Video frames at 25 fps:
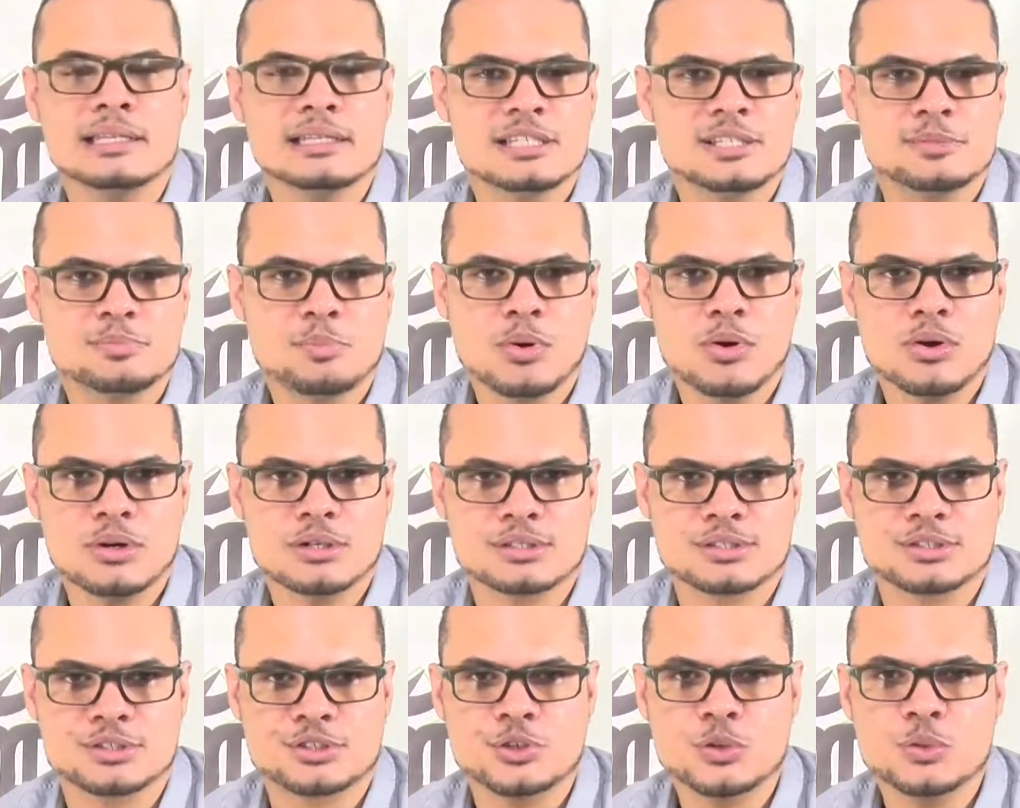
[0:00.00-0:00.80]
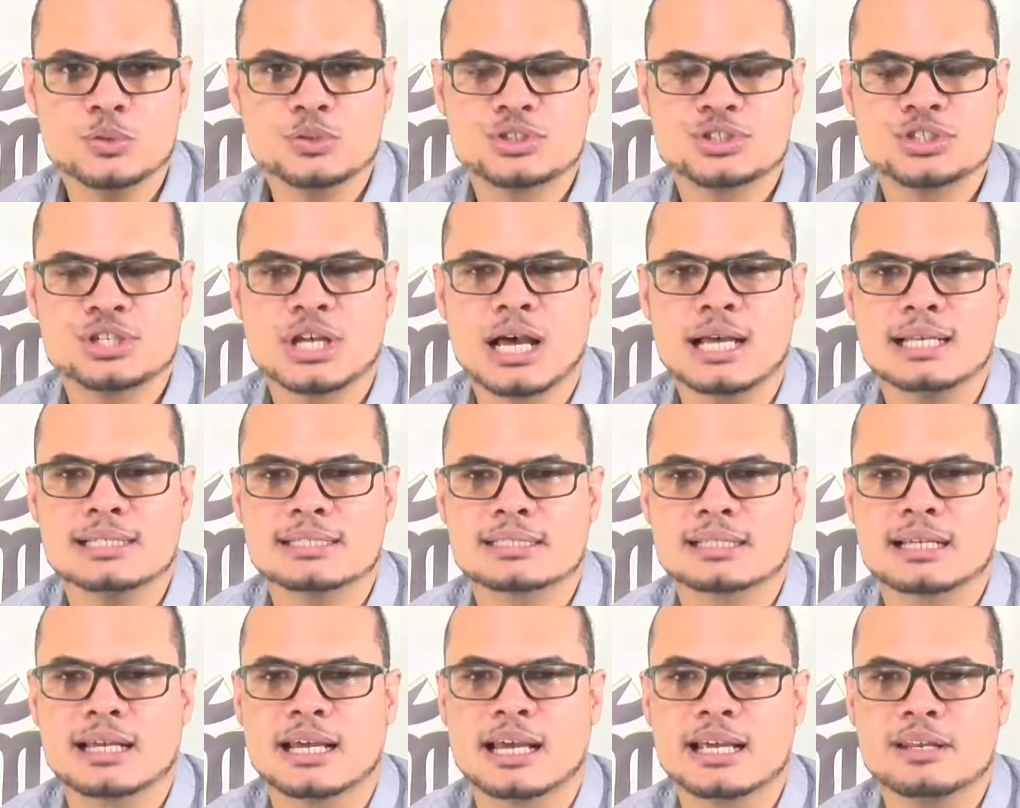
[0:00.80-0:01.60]
in sports, huge
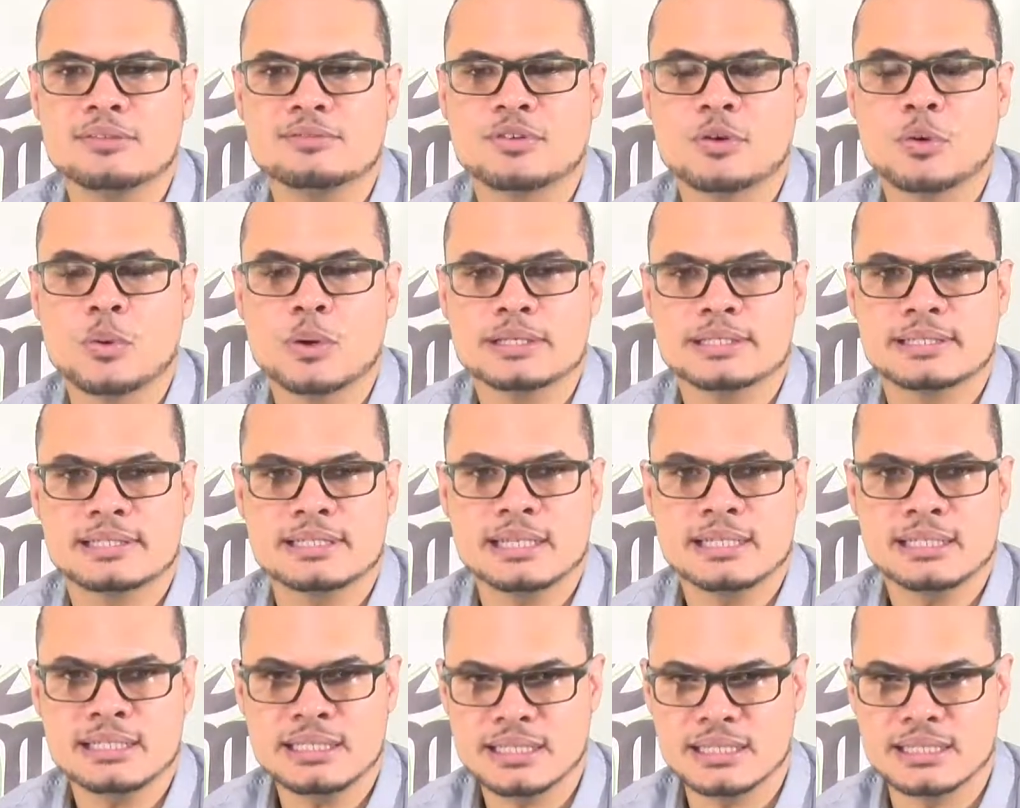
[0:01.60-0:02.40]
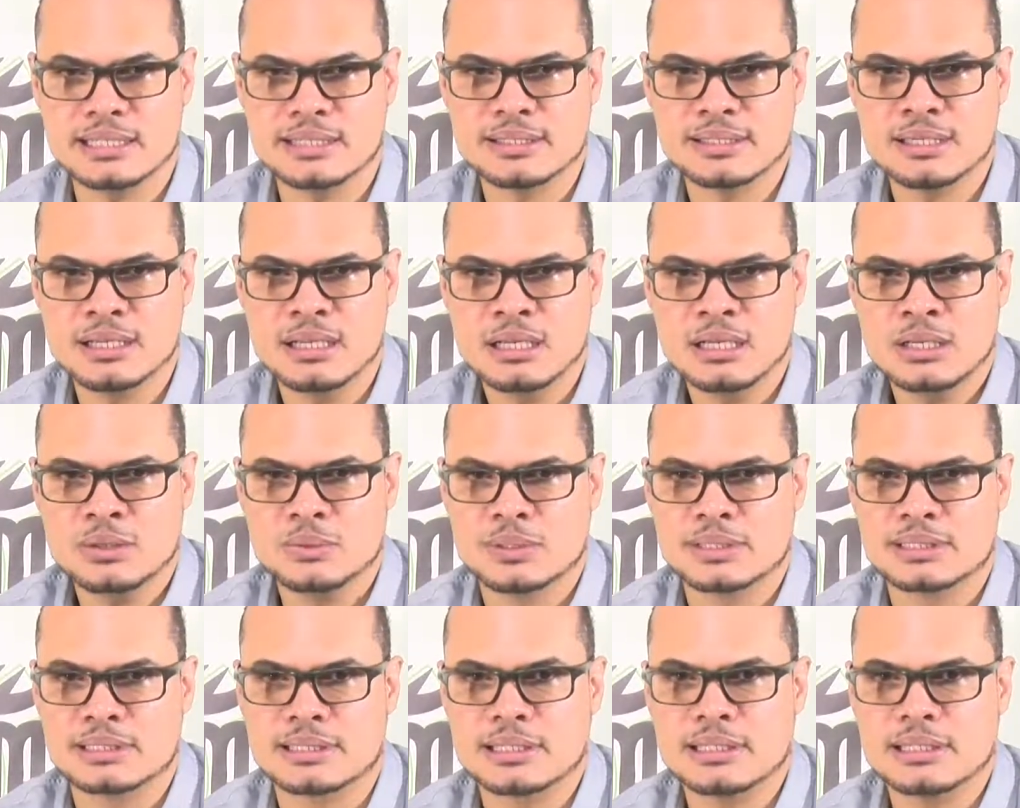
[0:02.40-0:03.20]
task ahead for West Indies.
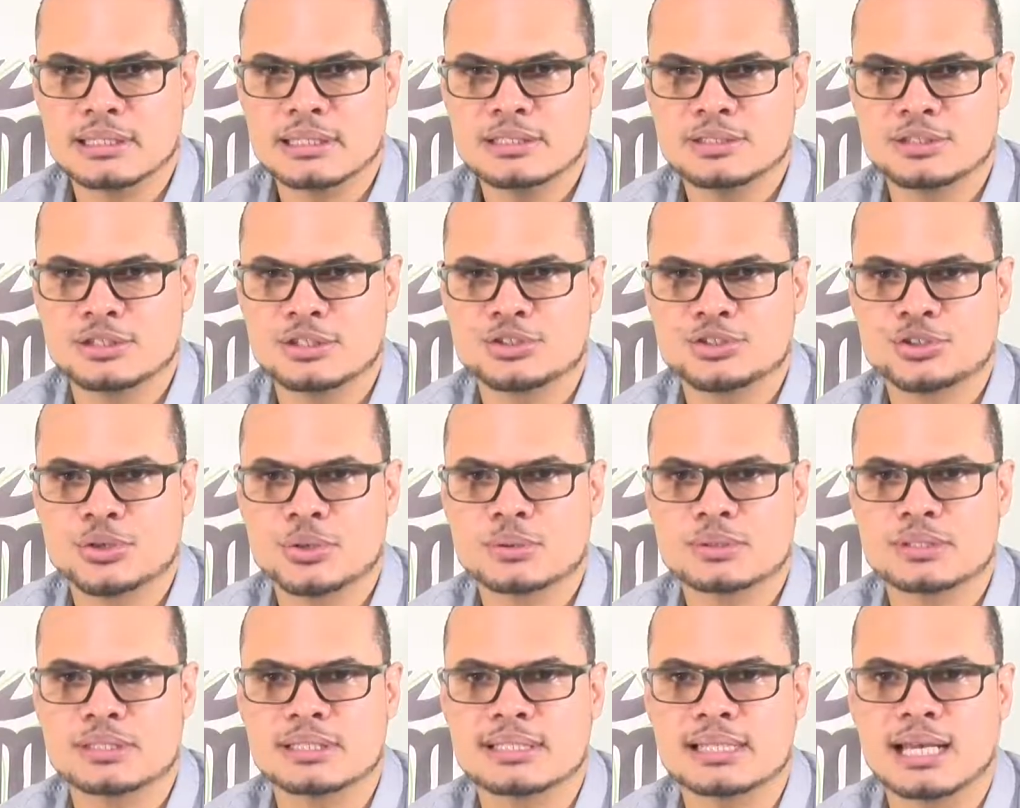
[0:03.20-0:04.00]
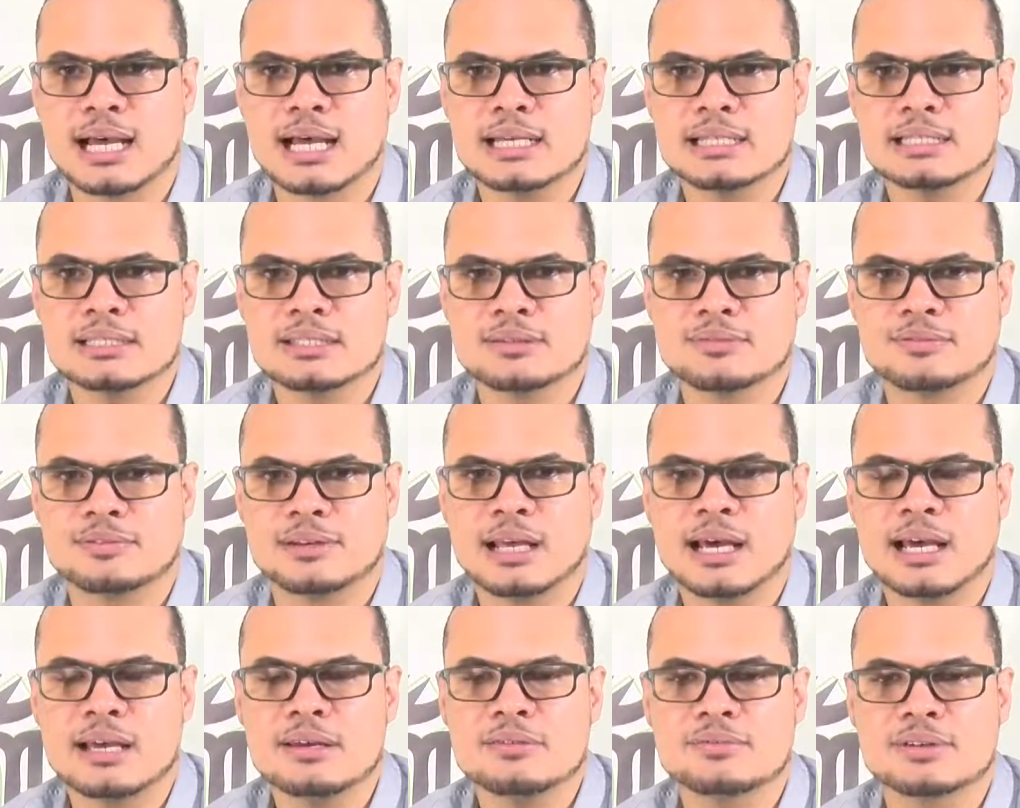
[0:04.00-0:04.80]
West Indies showed signs of
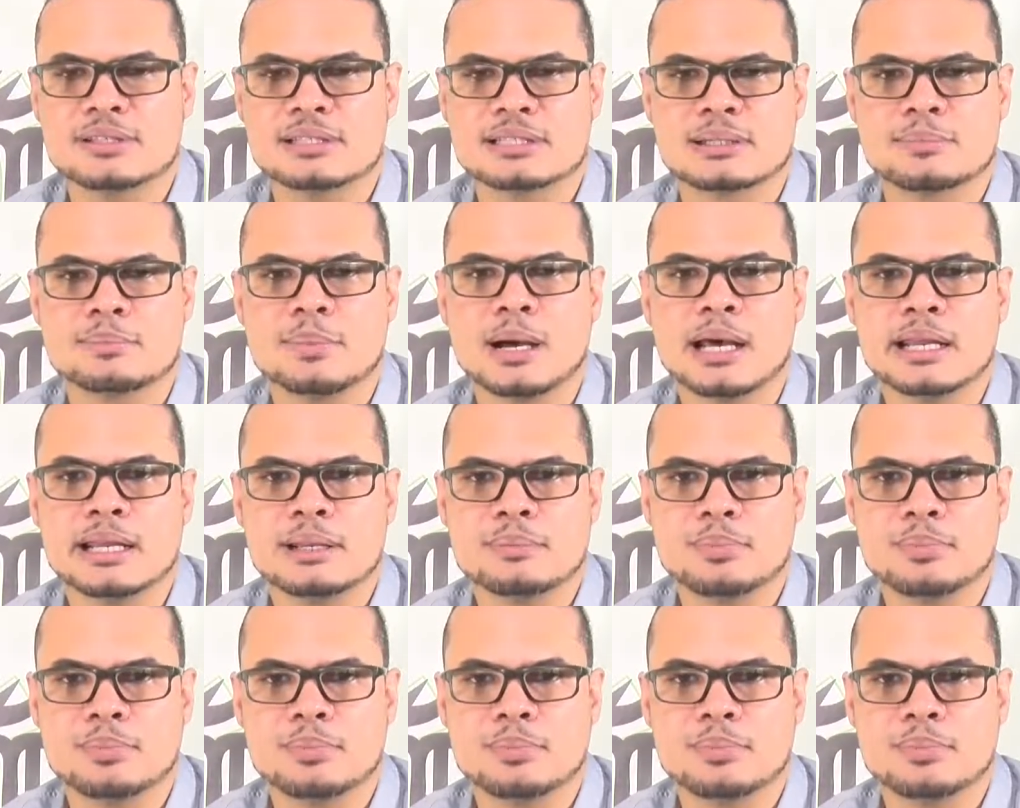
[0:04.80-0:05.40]
life at Sabina